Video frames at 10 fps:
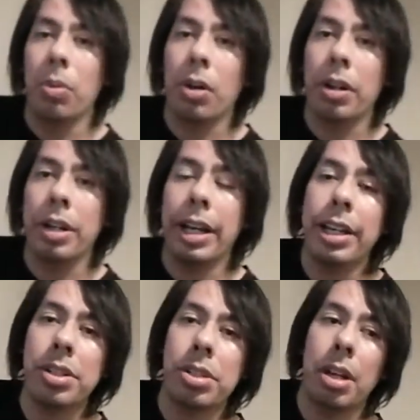Award. I
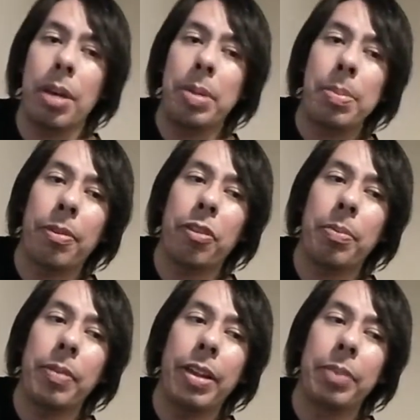guess people
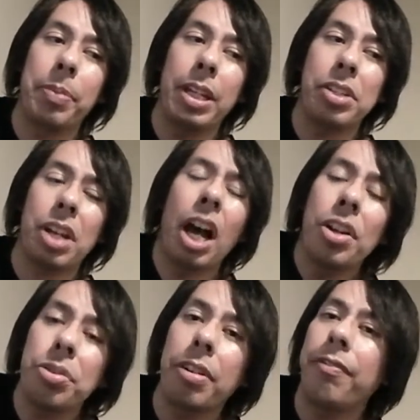from
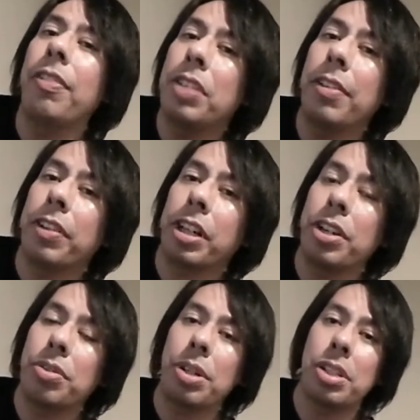150 different
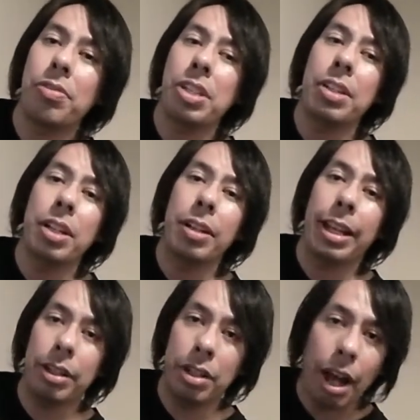countries have sent in
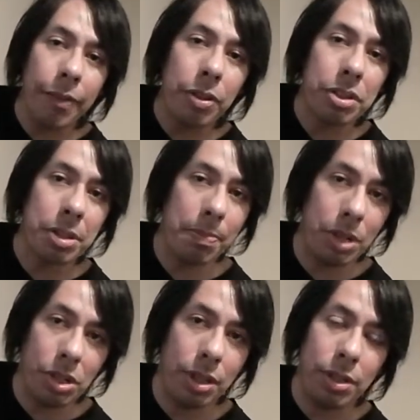like novel
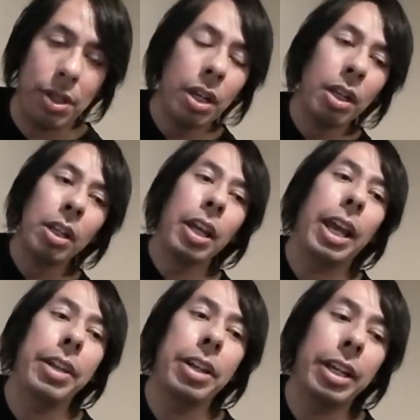submissions.
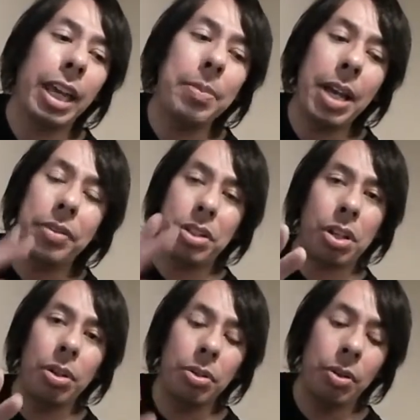And it came down to
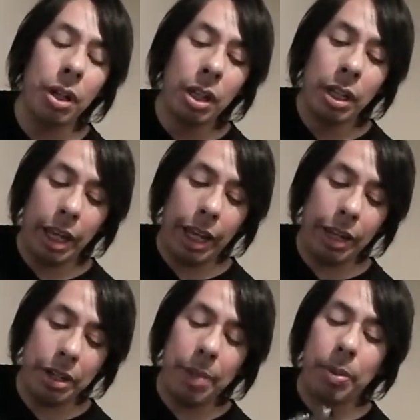2.
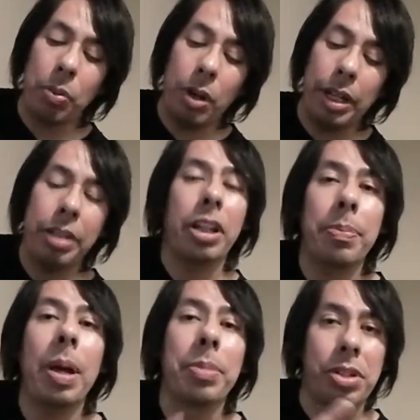And number 1, they're
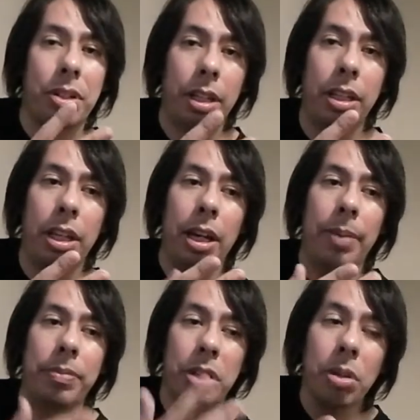going to publish
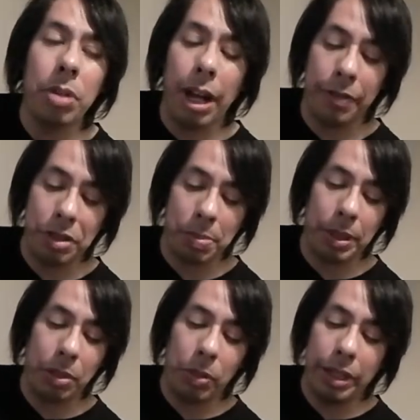the 2 novels,
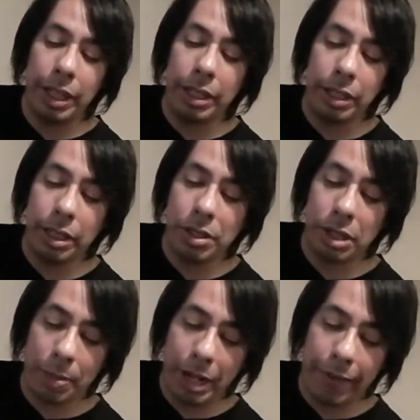but the one that
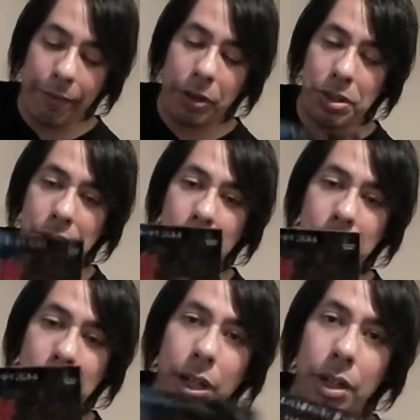is coming out first
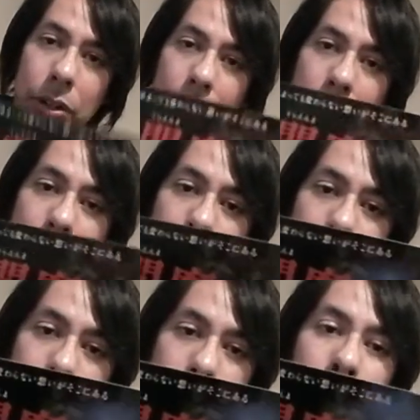is Ura
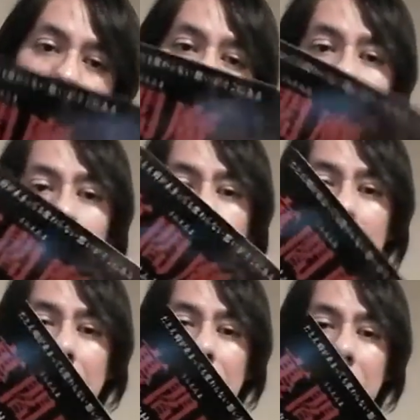Enma here, which
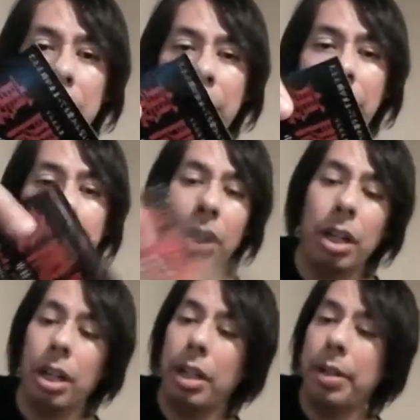I guess is coming out
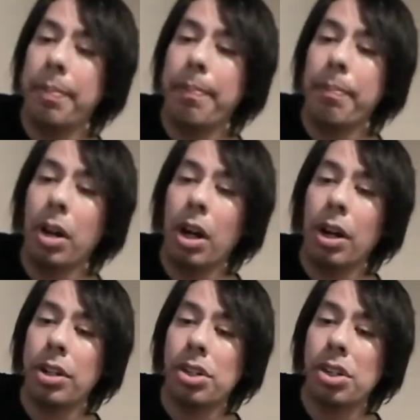on
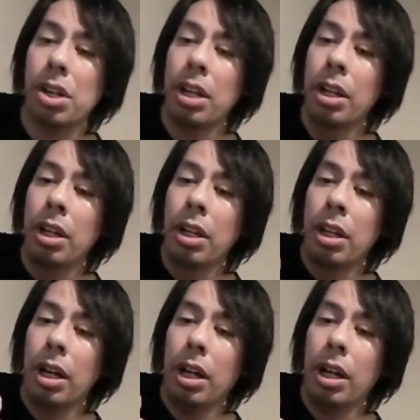March
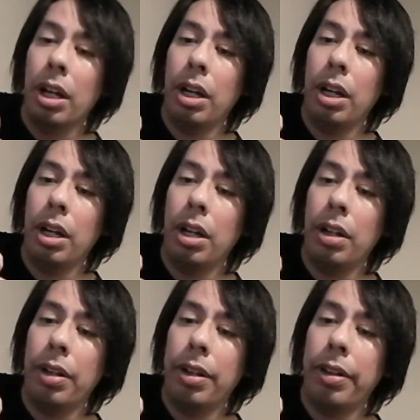
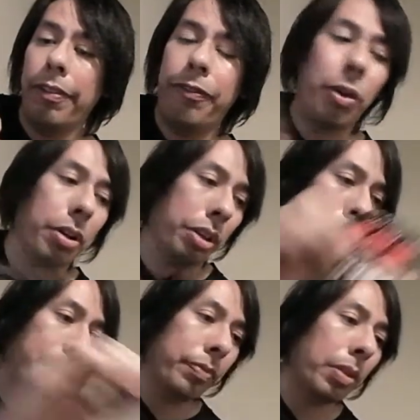4th.
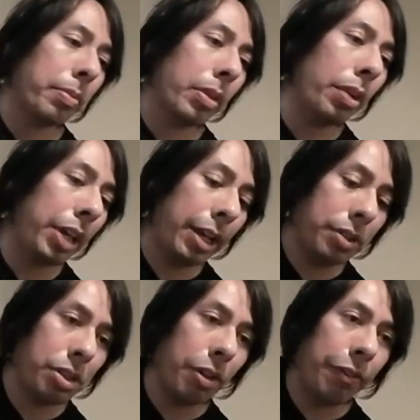Okay,
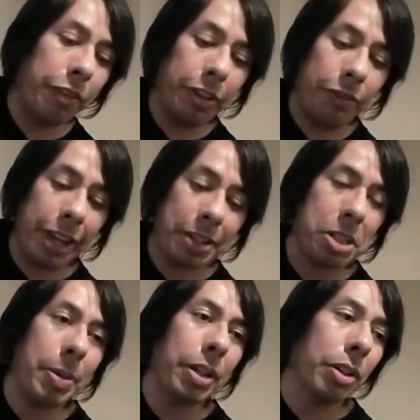so fun
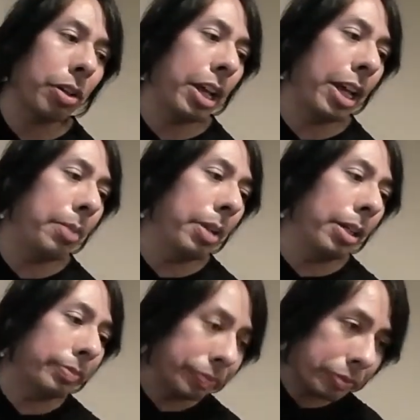facts about Ura
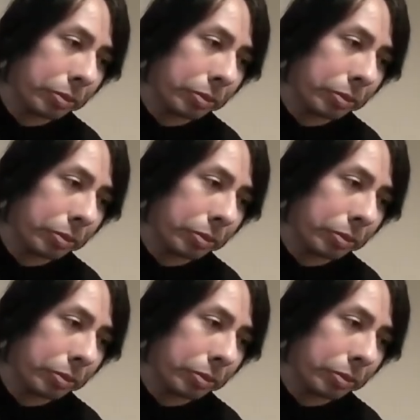Enma.